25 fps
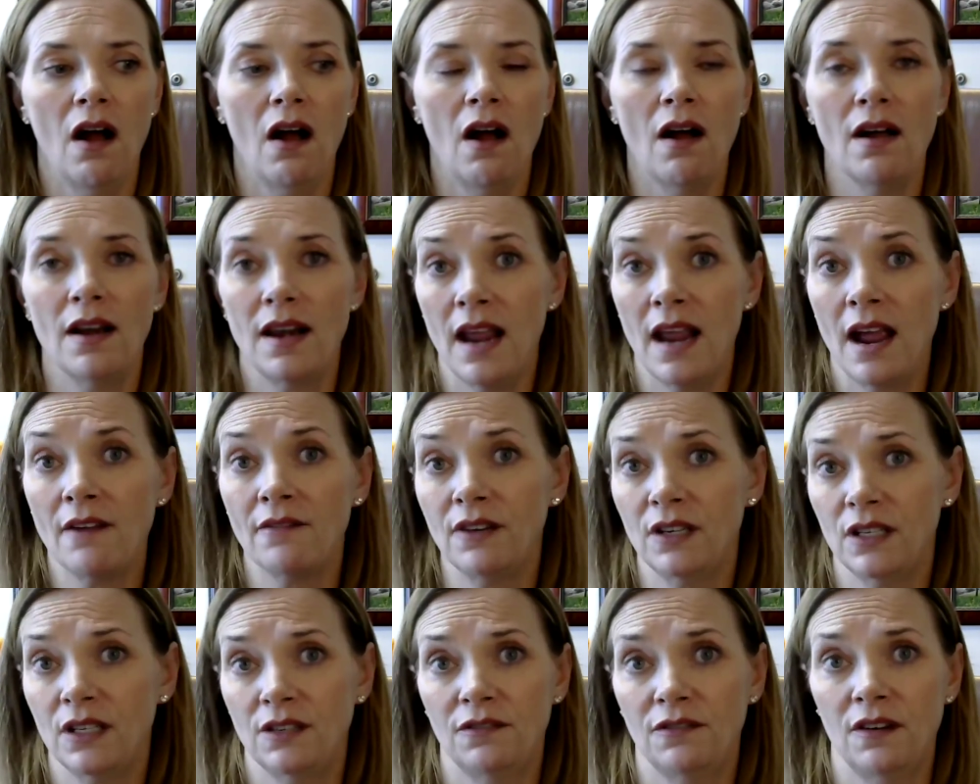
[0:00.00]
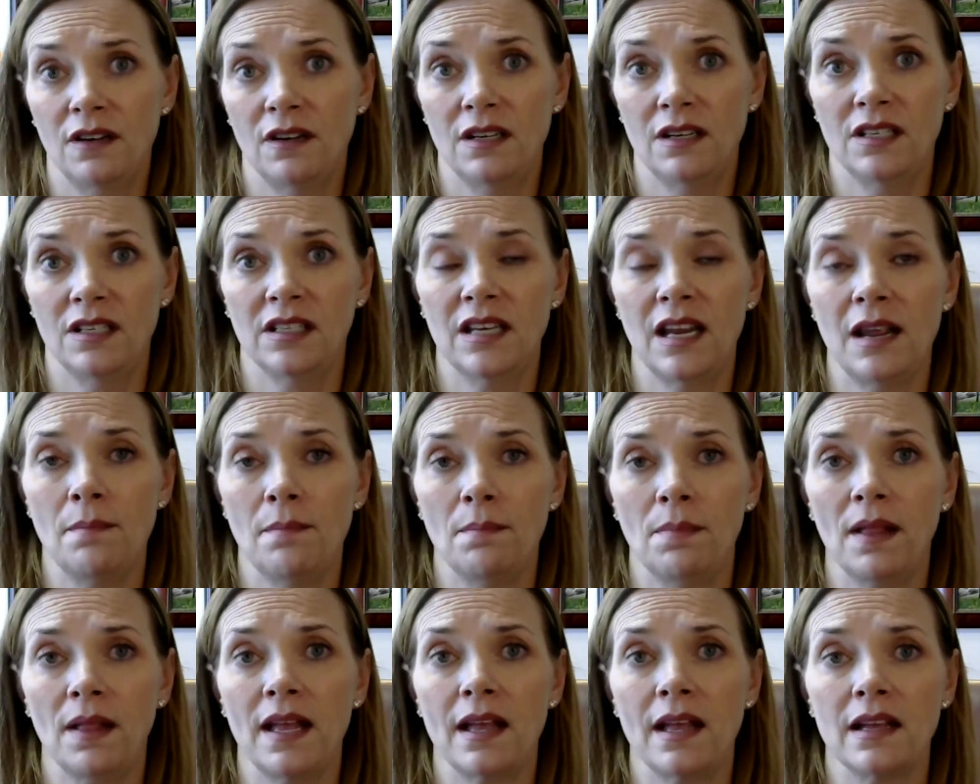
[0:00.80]
on average for an
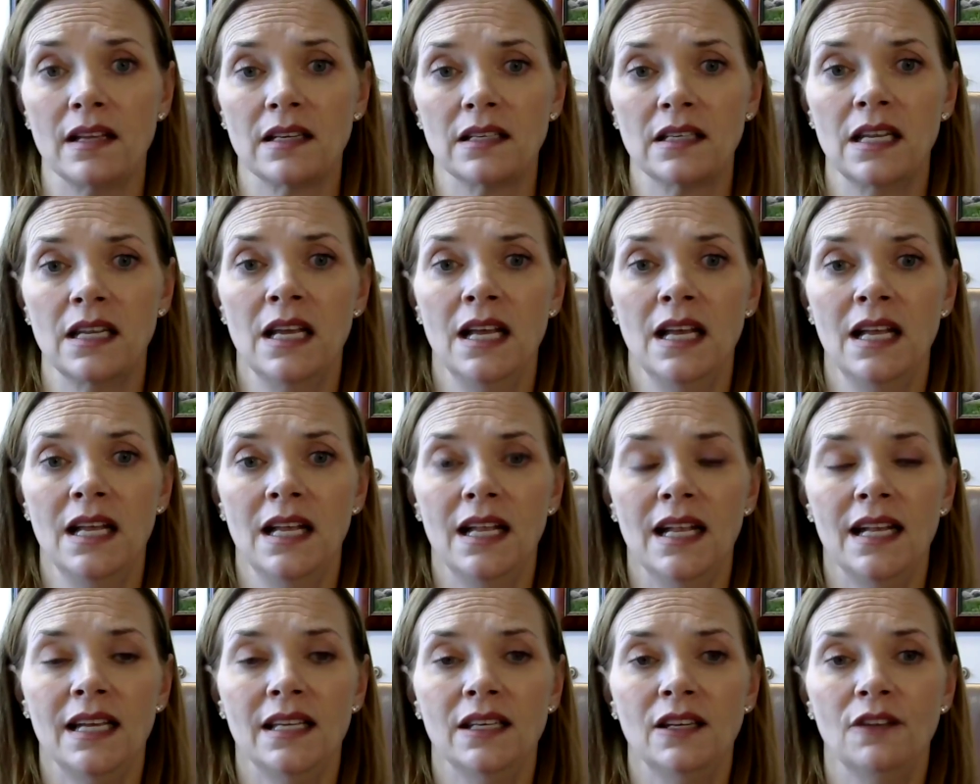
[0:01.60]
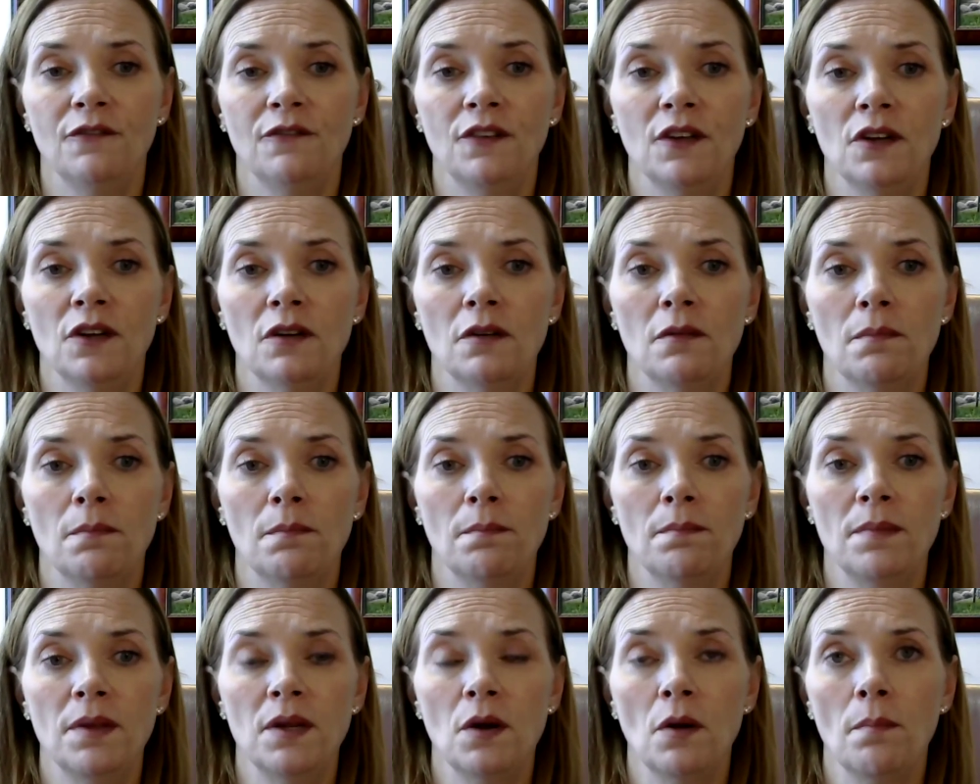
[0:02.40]
estate plan and if you're,
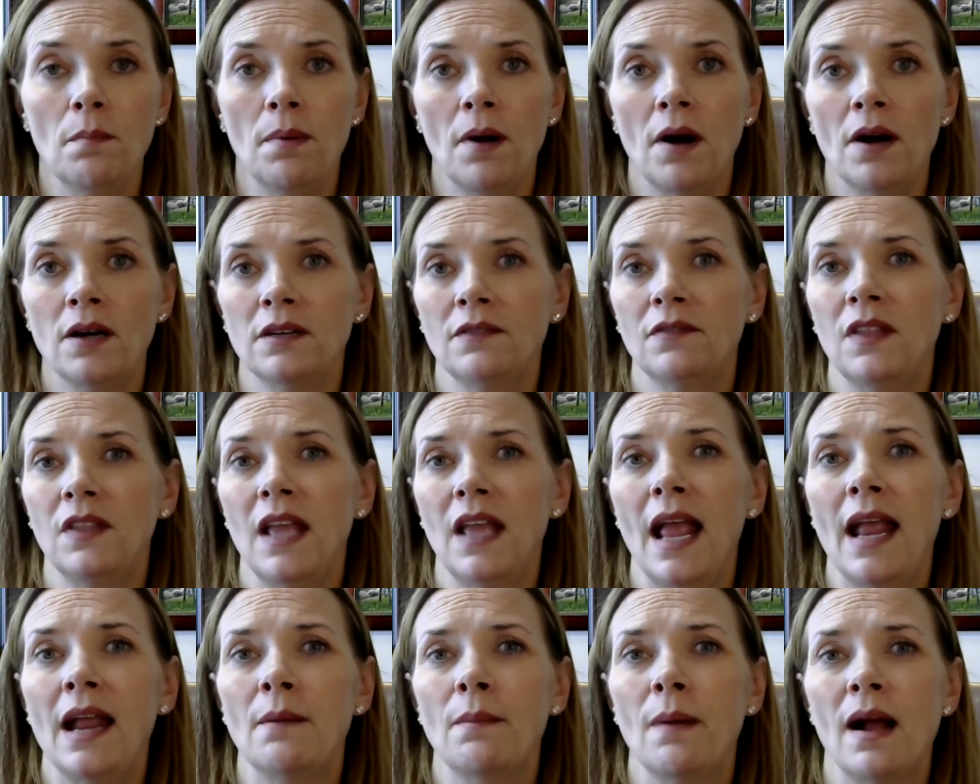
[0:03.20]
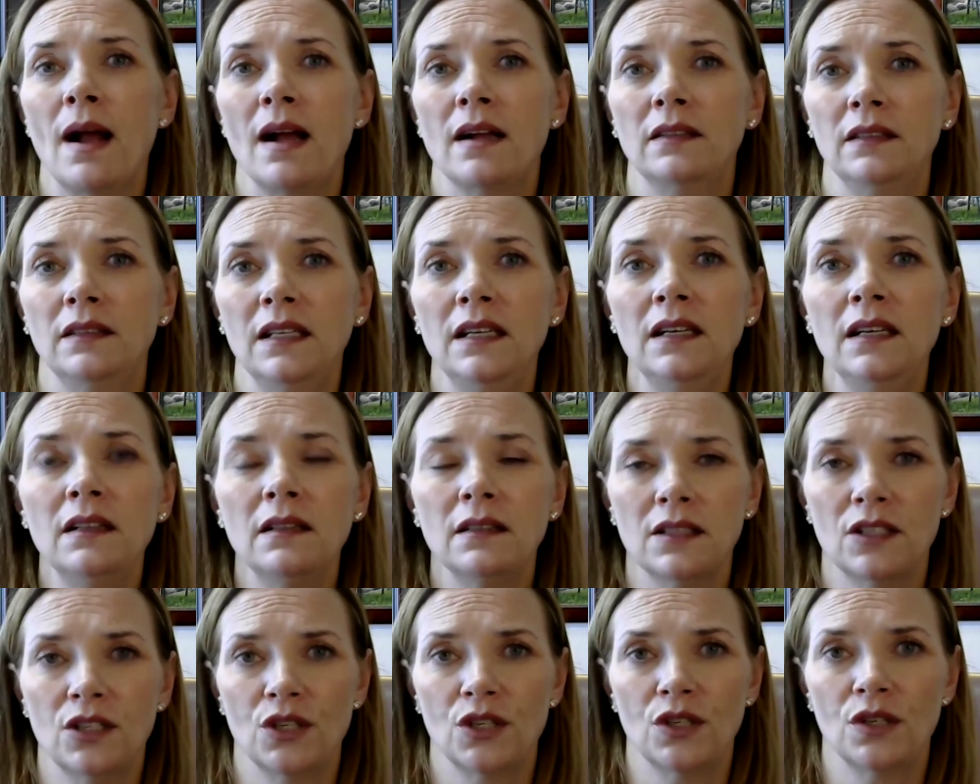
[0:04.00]
you know, part of the ARAG
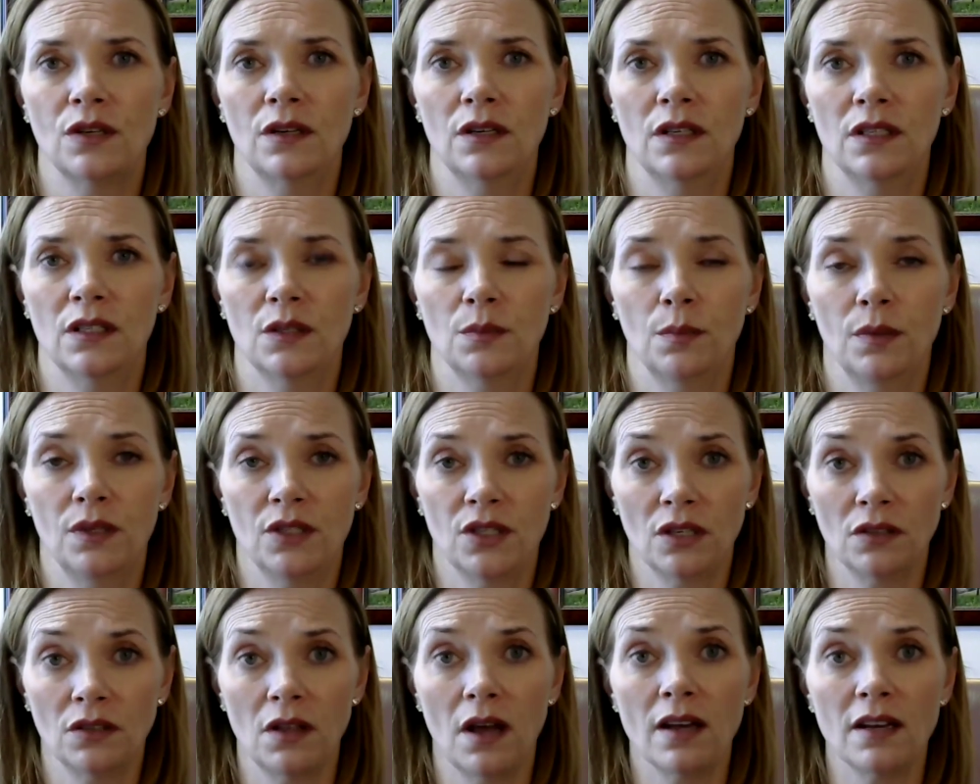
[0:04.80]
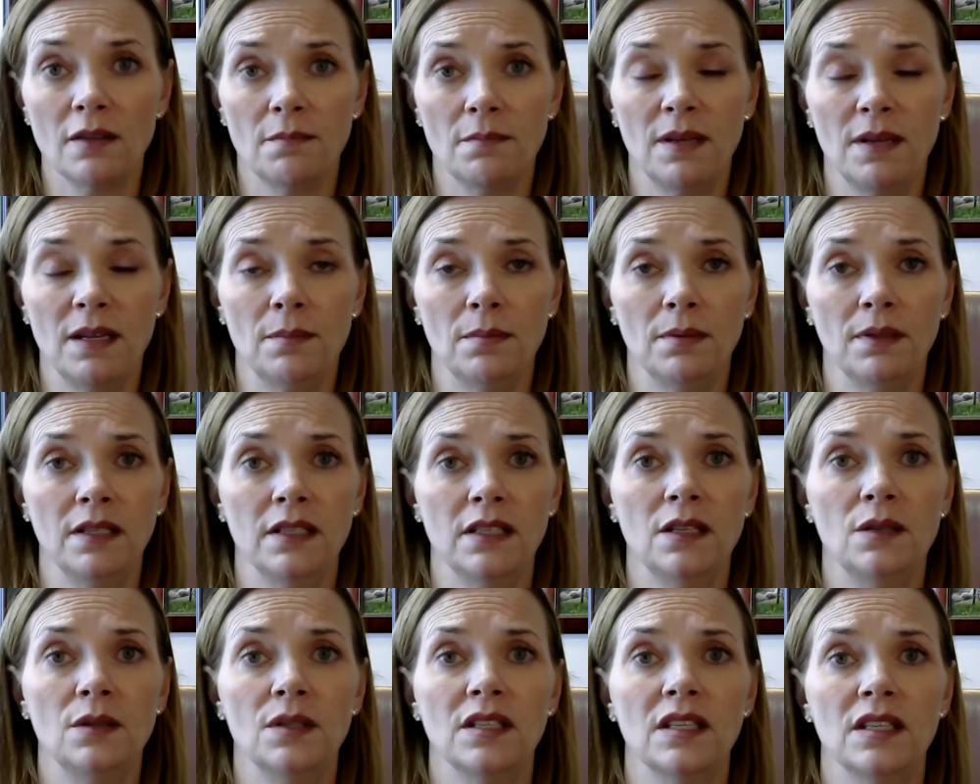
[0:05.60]
legal insurance, which a lot of people
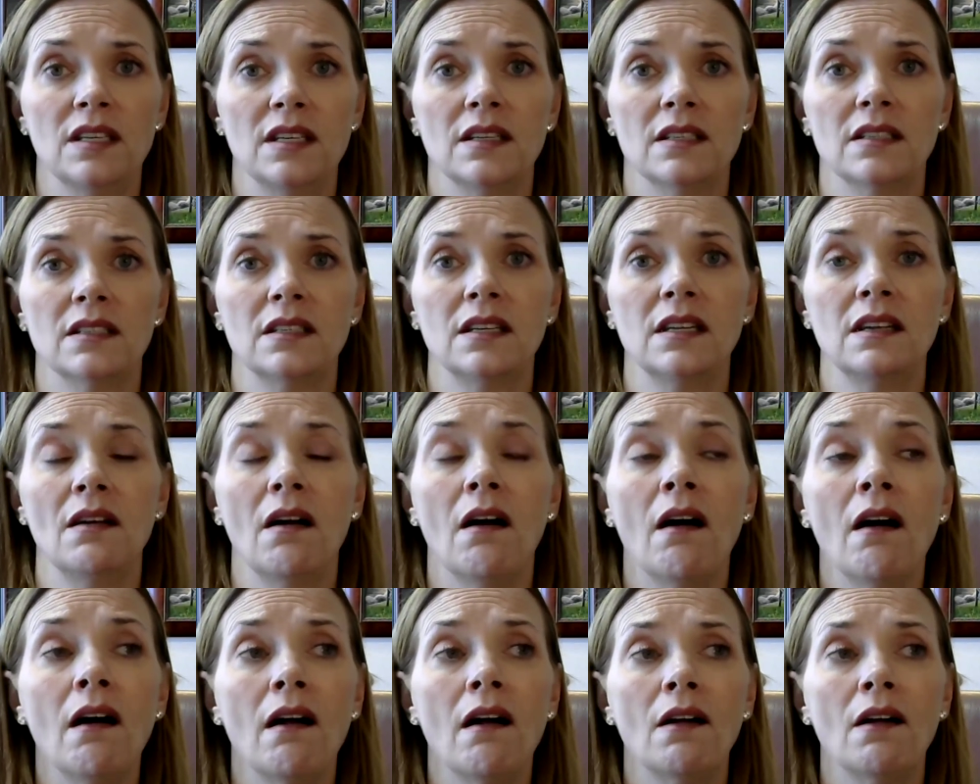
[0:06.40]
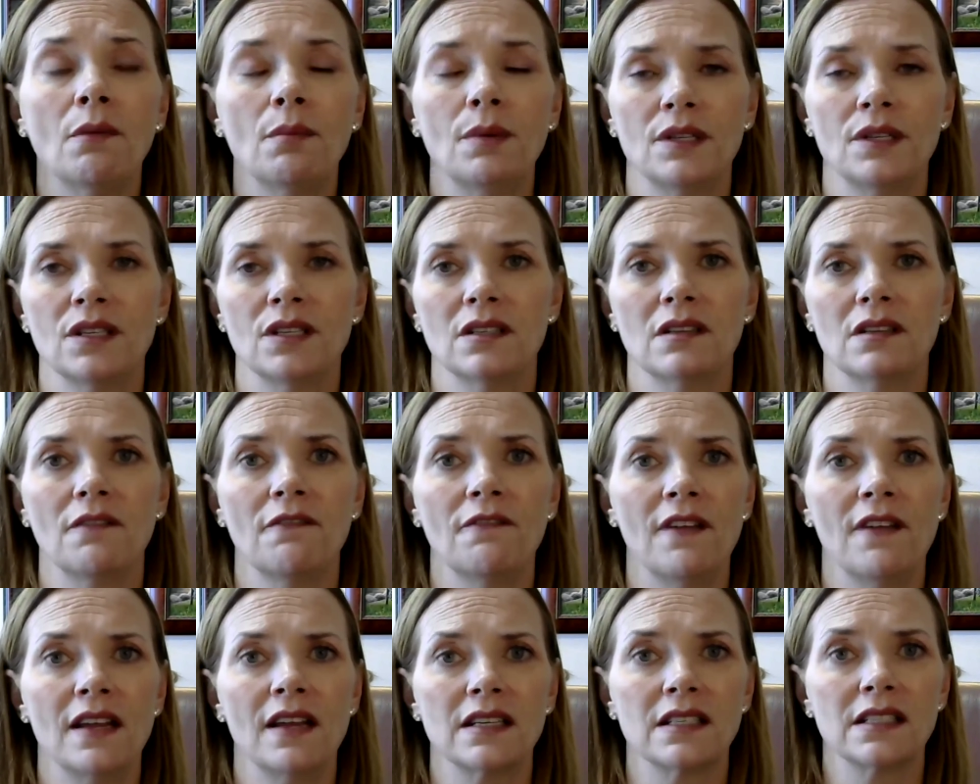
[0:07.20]
at UCSD are, which is a
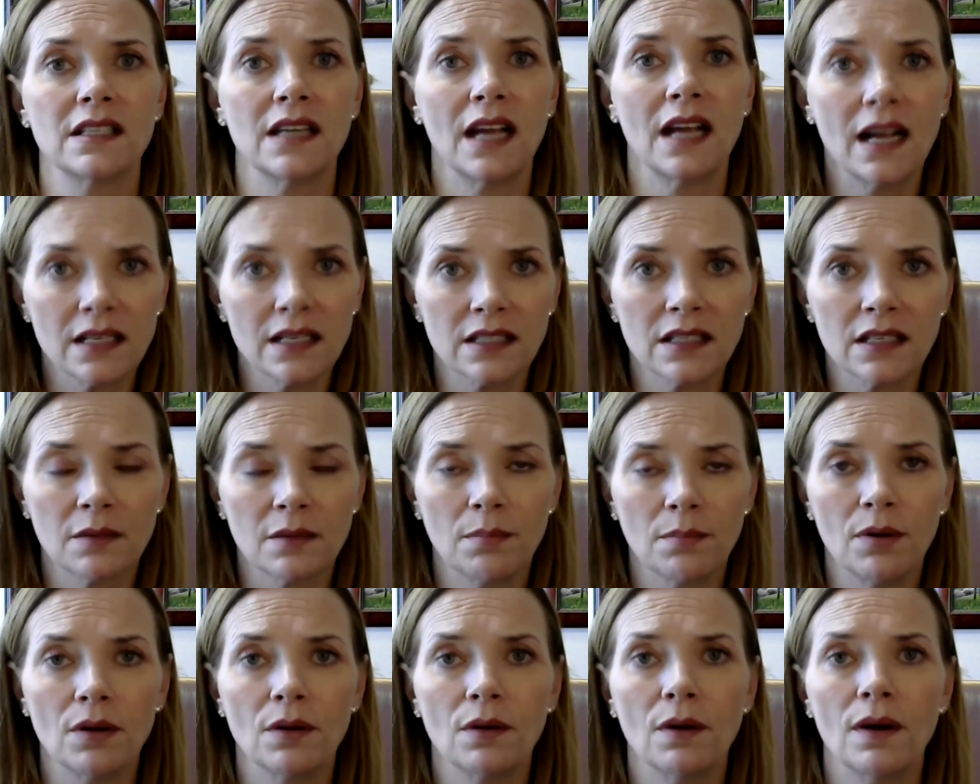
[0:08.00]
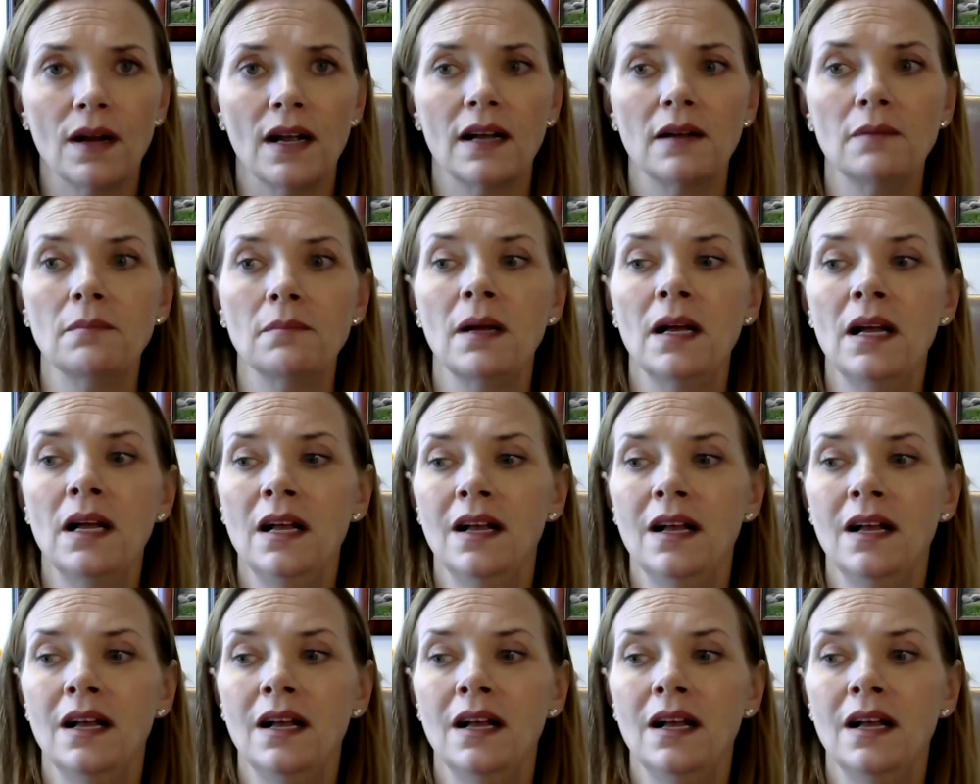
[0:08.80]
fantastic program,